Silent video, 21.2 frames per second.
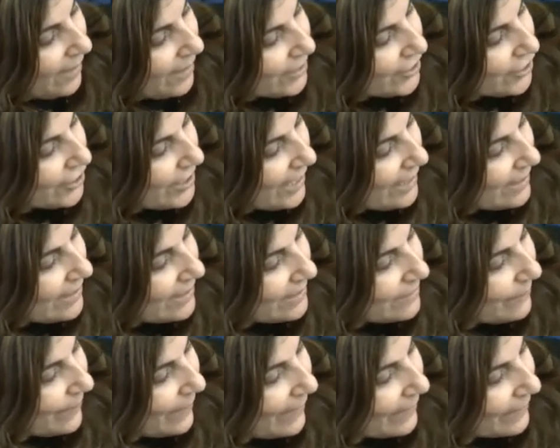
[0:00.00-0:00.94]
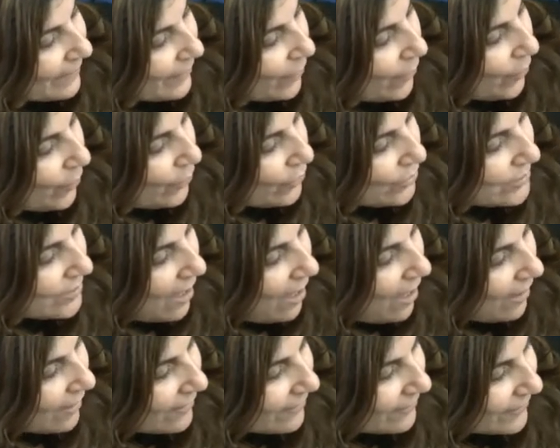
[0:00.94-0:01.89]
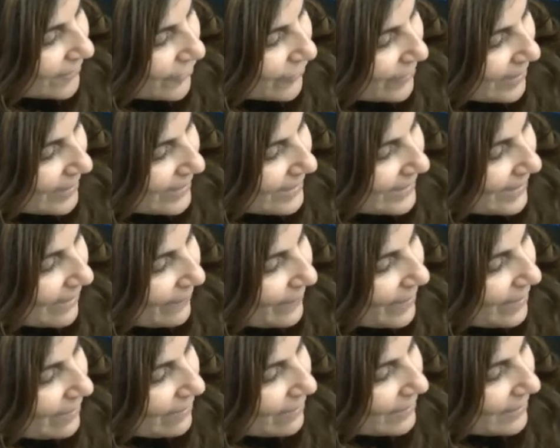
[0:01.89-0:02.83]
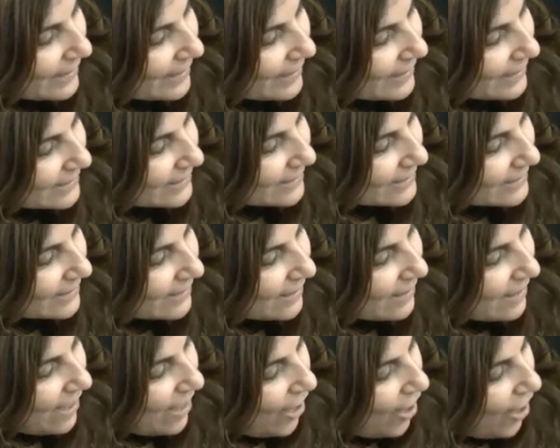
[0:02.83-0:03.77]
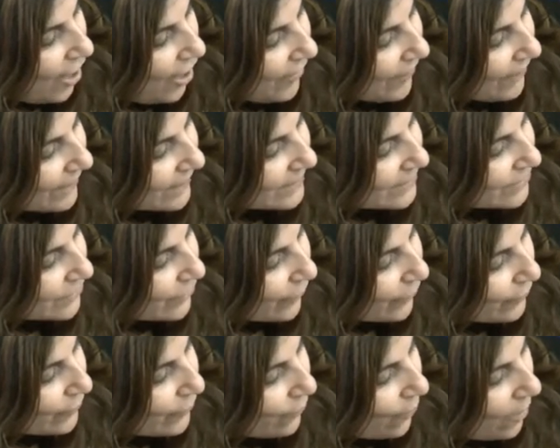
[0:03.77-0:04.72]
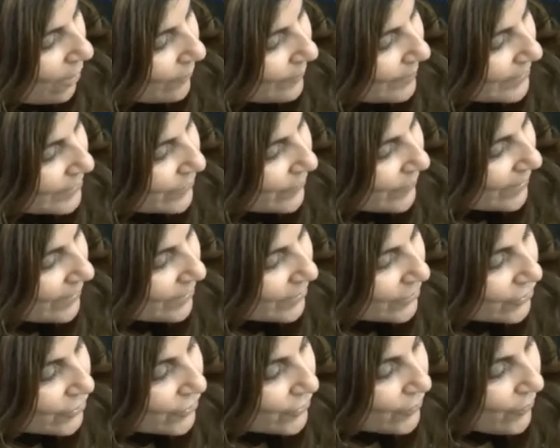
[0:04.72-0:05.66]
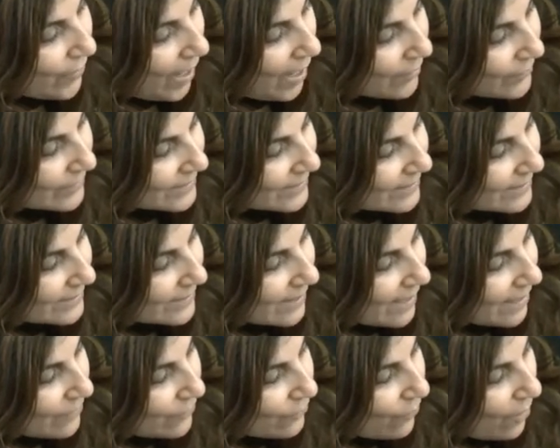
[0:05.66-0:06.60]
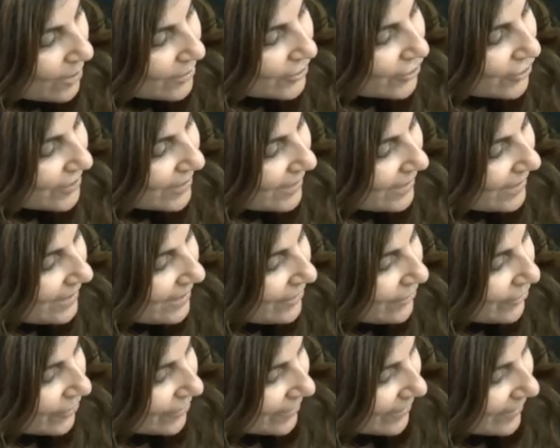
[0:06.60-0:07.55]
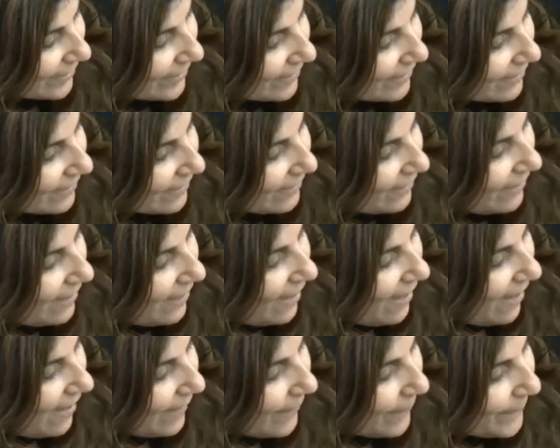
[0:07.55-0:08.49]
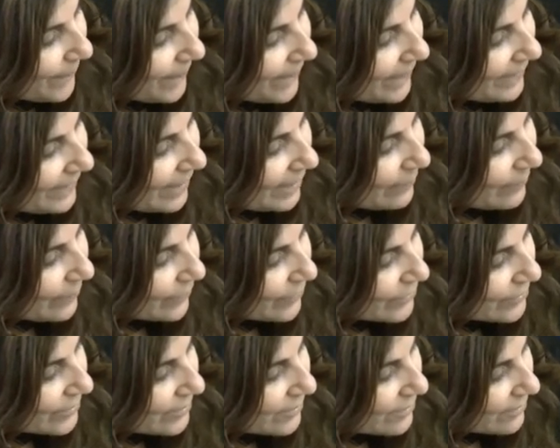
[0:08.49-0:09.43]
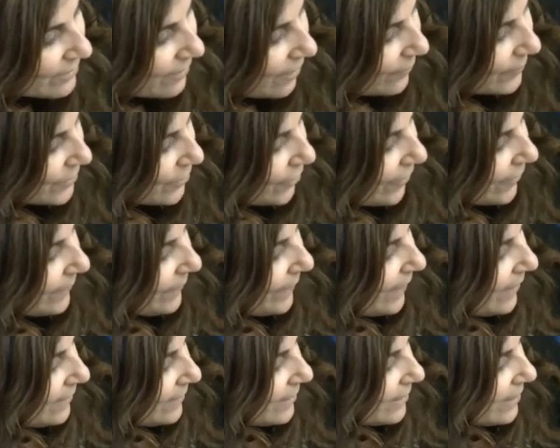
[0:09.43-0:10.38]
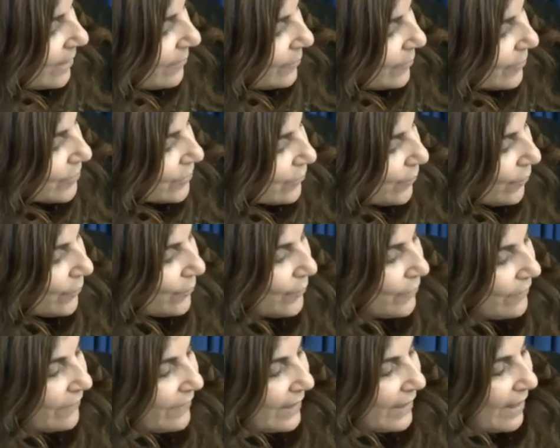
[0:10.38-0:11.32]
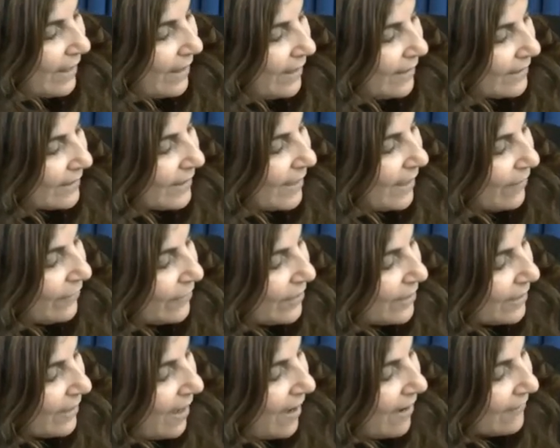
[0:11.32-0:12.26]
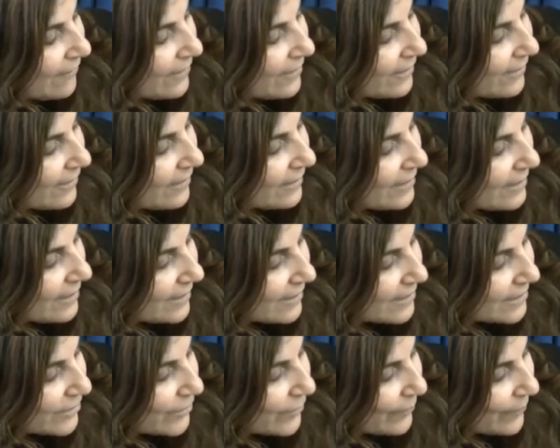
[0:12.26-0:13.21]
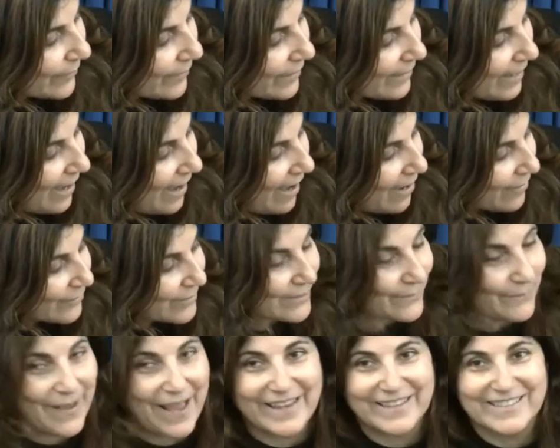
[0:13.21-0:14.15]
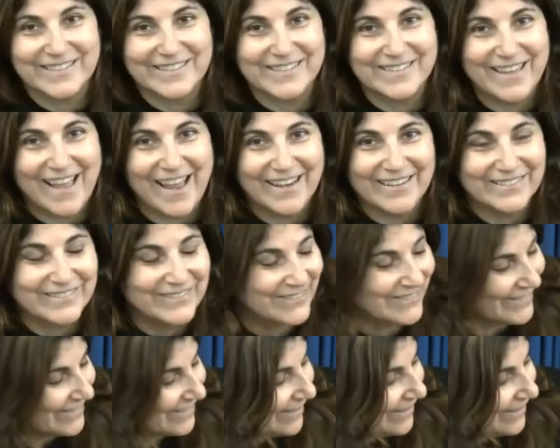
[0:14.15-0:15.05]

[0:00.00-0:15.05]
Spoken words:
Shaded by the old olive tree, Samir leaned on the stone wall between the two houses and watched eagerly. The neighbors were moving in, carrying everything needed to bring a house back to life.